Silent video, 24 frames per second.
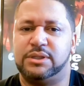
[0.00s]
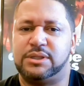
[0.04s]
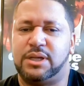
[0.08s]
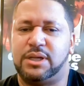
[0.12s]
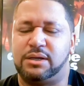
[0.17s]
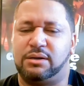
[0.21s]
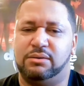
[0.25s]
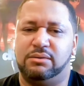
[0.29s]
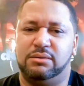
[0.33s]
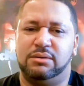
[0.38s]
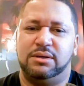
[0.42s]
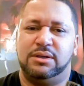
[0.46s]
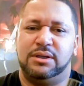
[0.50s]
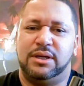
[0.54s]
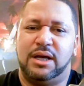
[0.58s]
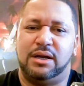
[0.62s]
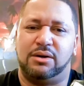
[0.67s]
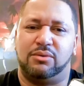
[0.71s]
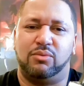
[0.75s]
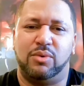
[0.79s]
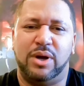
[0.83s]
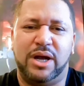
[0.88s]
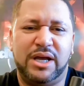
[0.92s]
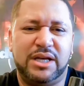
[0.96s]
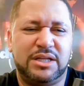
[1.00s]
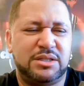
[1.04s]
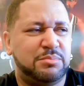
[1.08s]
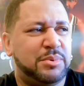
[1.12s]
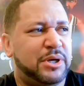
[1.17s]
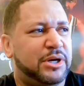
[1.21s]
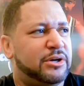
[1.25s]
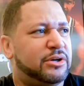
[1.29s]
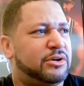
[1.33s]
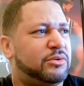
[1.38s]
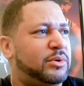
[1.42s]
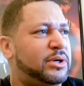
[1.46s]
It's like a, not a
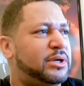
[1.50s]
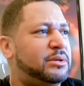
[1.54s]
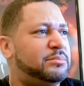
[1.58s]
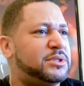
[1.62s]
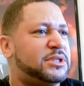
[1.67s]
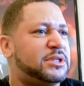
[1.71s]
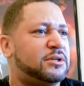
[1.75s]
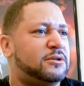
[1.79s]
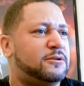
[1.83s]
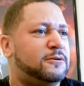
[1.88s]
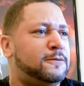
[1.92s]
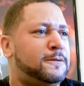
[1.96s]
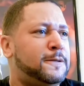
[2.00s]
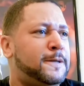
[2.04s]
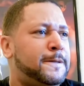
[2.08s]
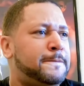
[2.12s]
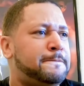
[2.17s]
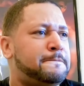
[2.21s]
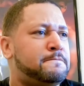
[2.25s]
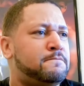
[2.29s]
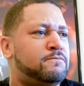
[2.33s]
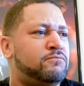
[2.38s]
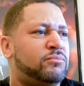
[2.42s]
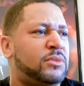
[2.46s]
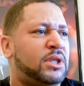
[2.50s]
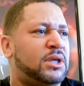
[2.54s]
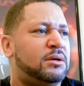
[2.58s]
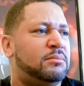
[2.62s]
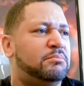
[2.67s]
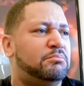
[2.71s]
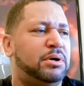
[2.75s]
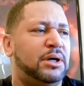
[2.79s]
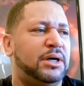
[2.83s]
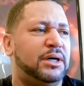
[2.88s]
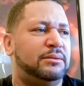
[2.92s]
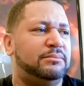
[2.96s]
raspberry creamsicle,
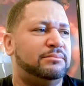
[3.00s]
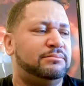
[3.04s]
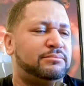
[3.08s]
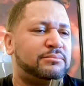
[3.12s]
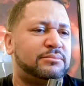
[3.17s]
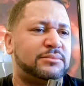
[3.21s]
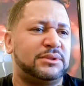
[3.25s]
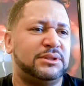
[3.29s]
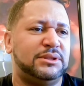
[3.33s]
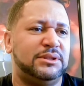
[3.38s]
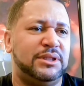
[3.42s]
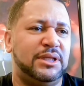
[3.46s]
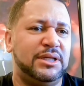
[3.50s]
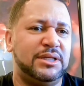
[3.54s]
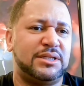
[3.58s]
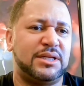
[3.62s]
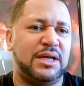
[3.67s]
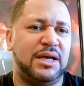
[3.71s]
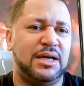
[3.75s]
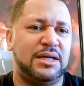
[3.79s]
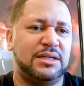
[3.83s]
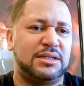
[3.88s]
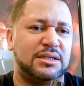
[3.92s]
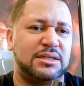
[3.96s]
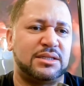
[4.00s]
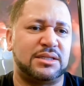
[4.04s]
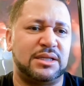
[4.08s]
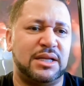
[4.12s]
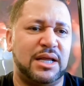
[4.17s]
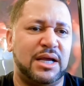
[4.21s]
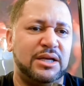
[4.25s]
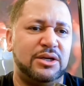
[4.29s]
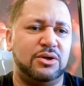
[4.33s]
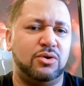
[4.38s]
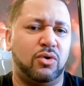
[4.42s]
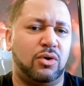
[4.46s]
but this has a
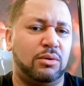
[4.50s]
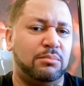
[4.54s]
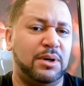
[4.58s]
slight